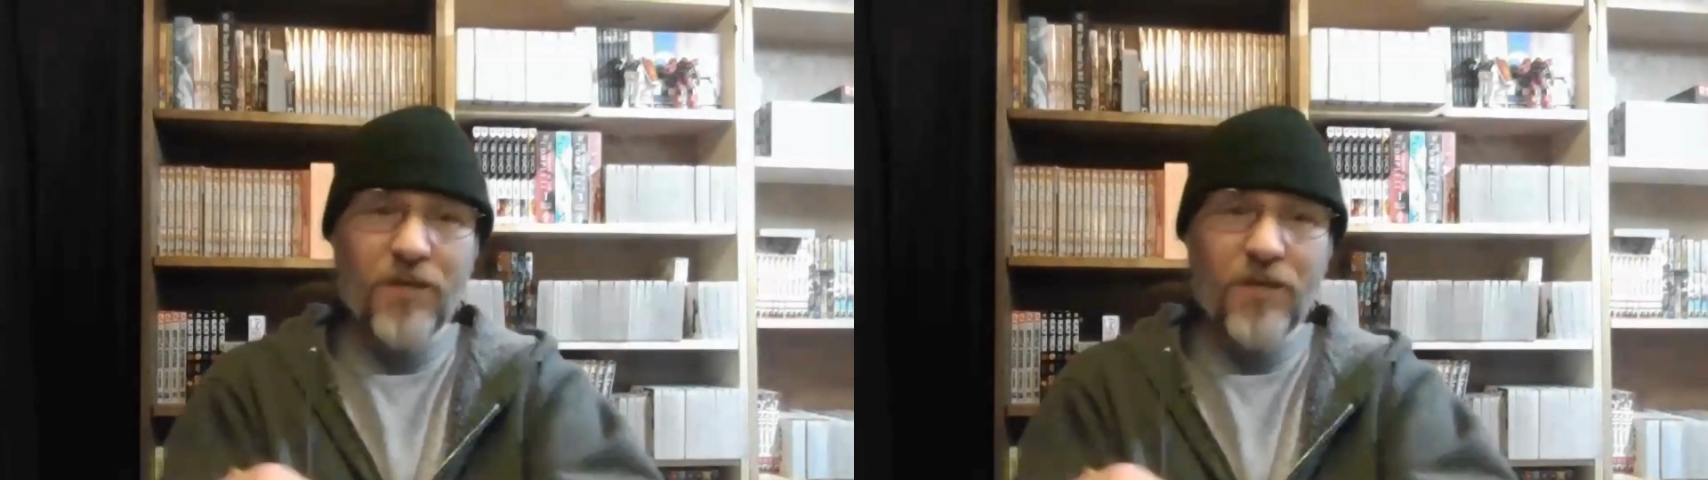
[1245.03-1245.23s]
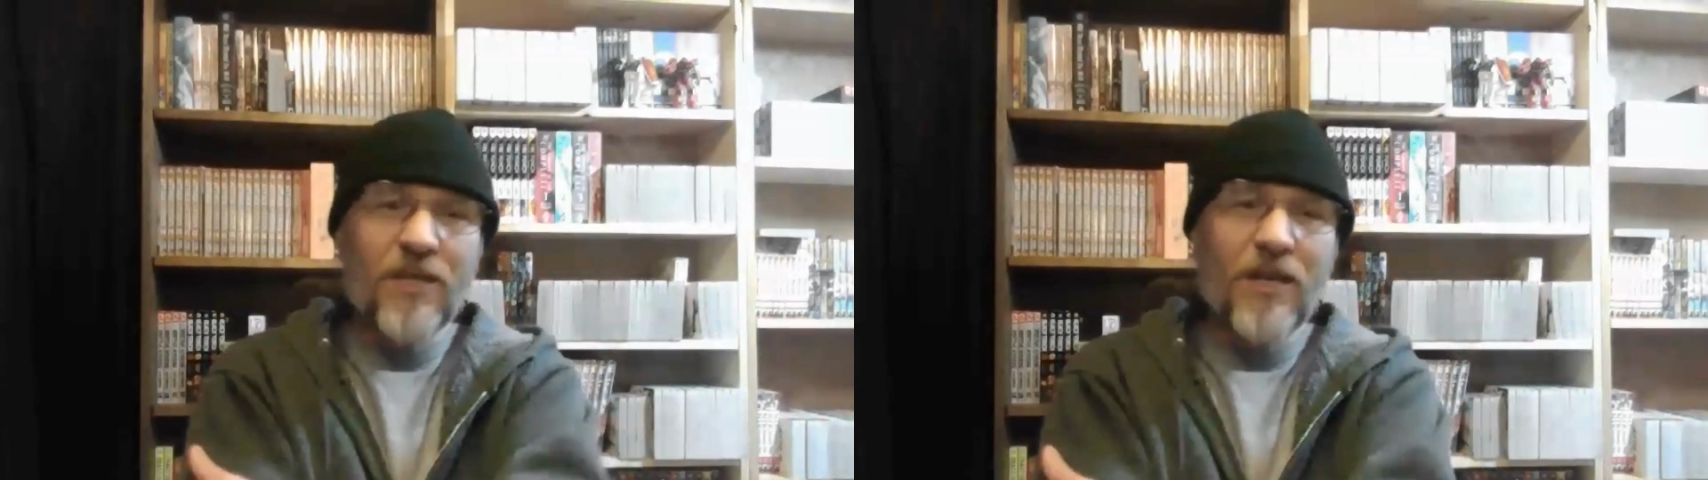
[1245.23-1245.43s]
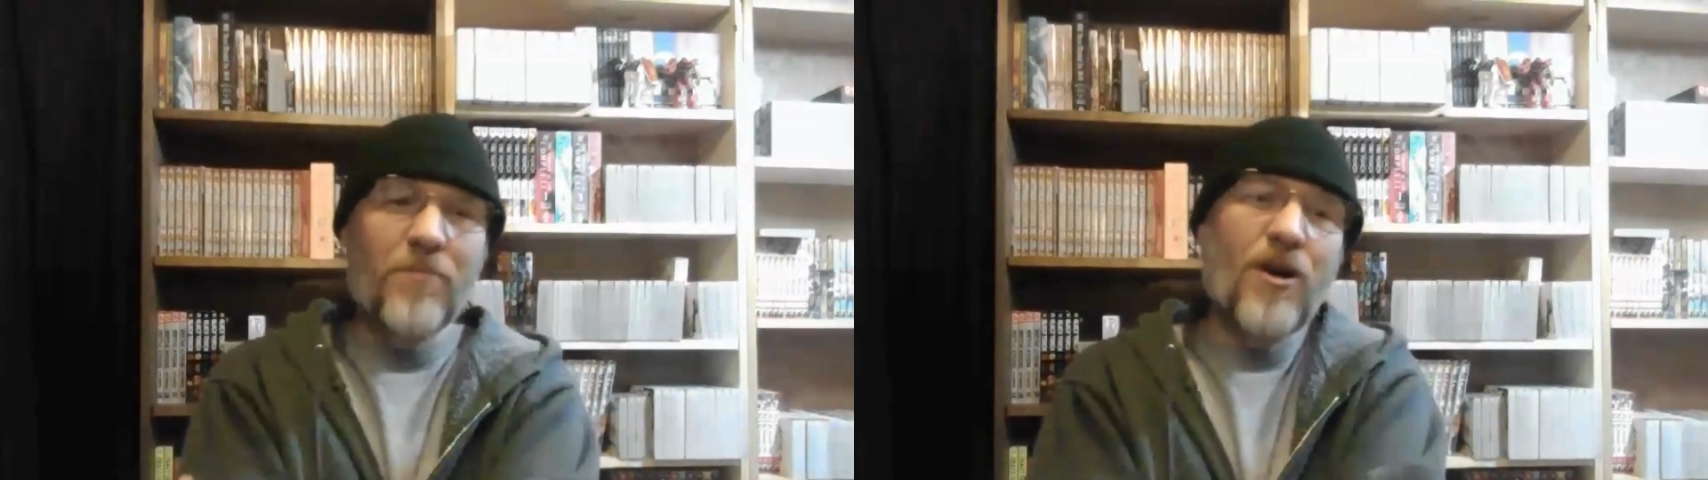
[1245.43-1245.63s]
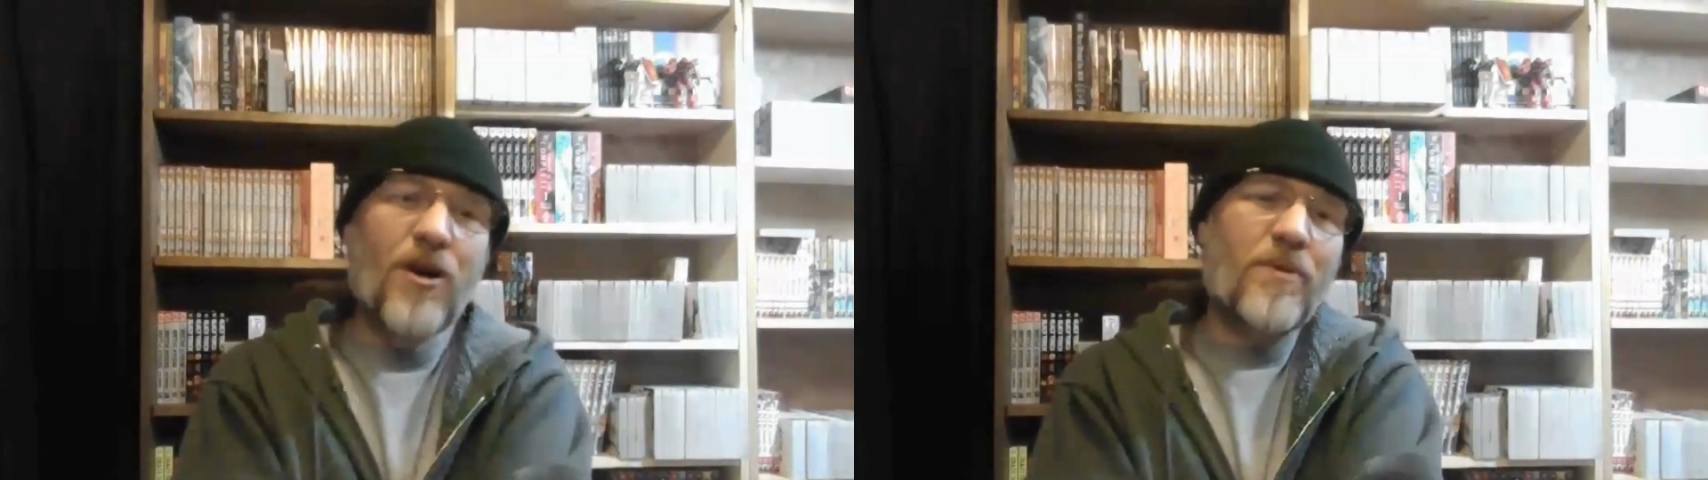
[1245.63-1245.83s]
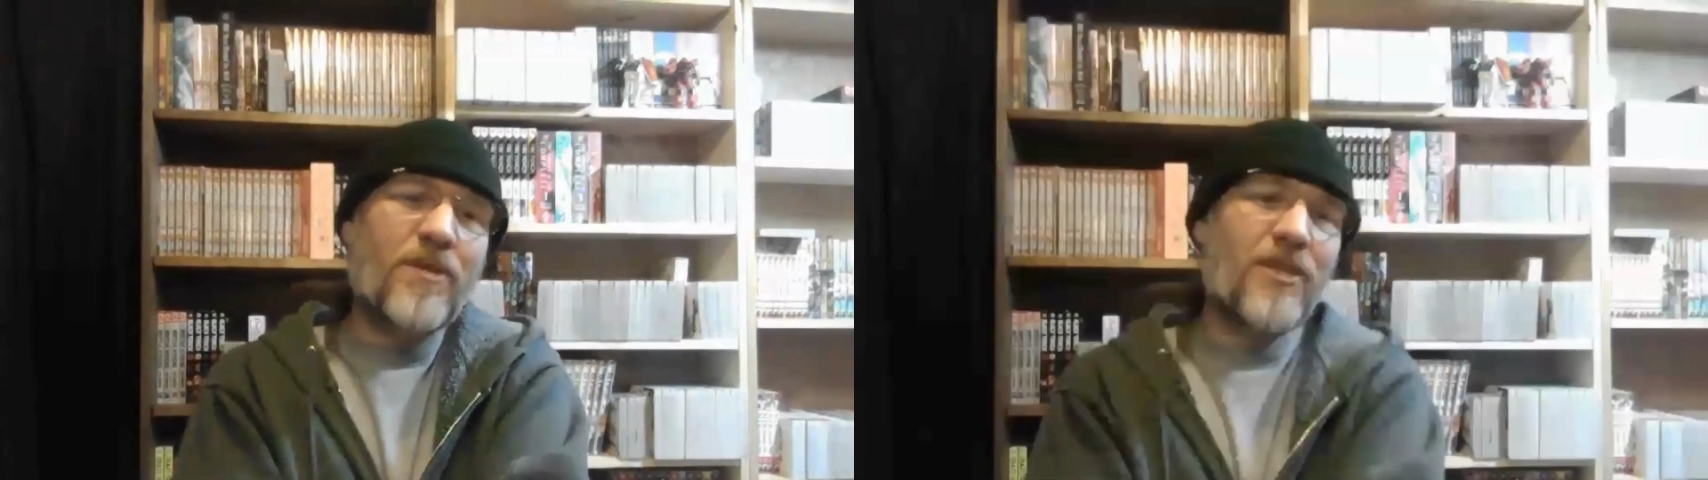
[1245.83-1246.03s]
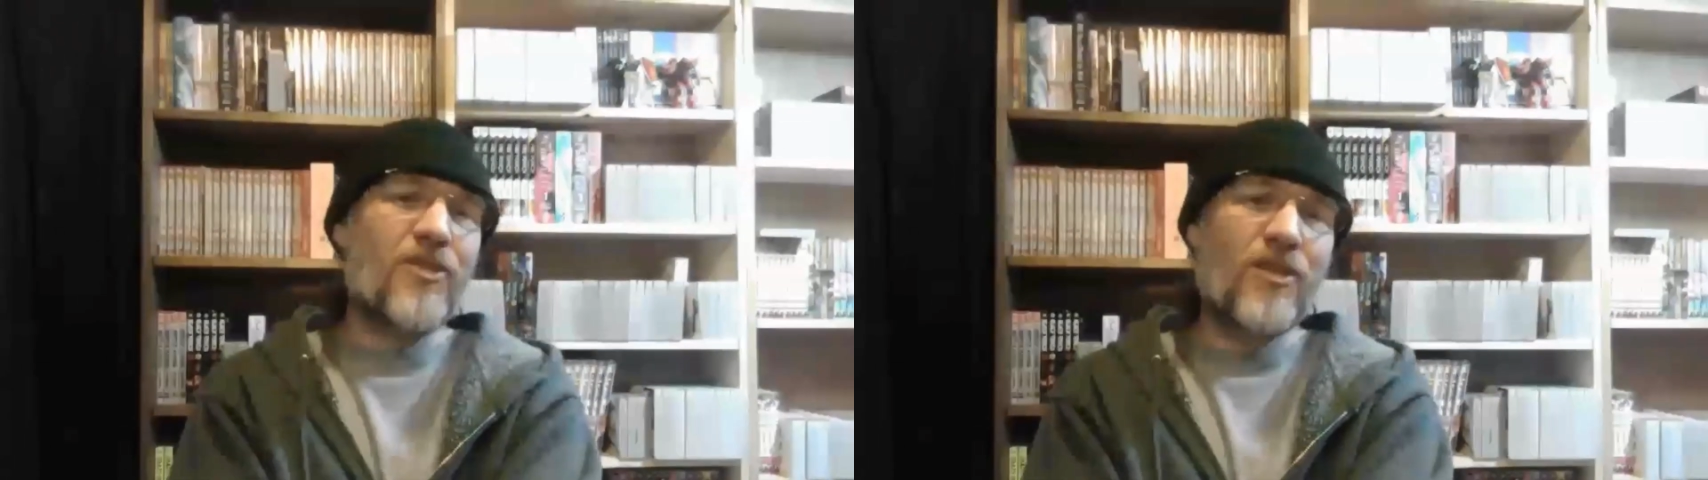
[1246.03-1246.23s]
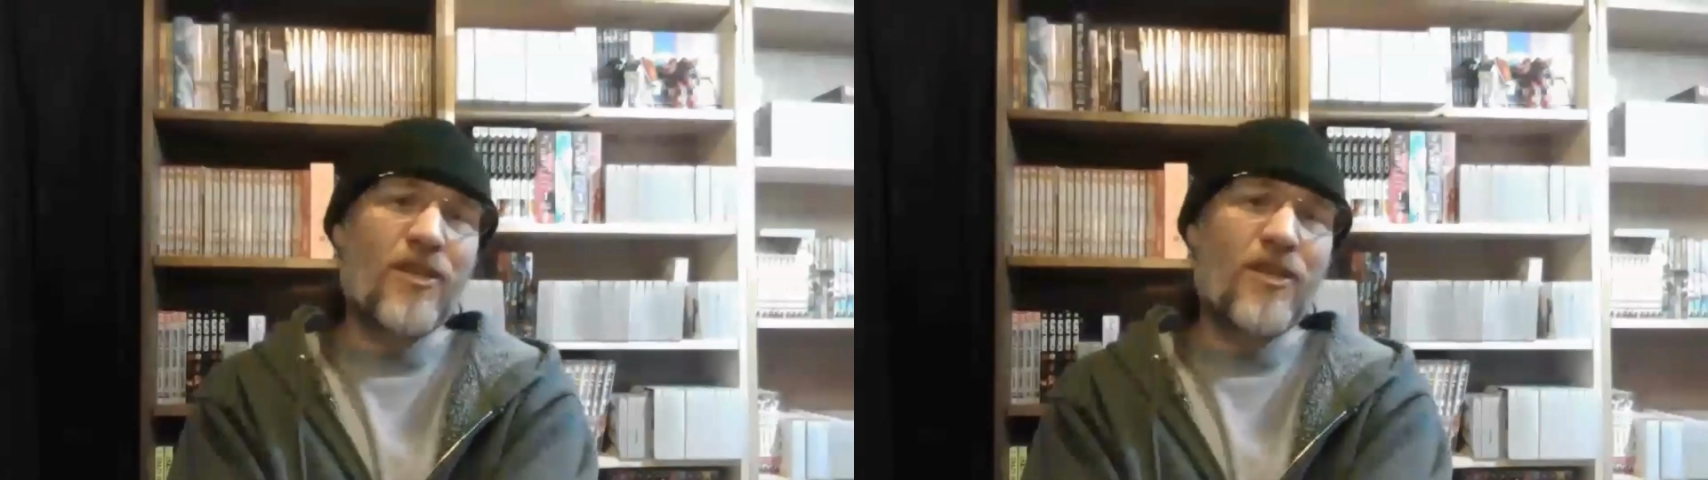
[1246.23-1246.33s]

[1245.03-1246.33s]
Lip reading: big time competition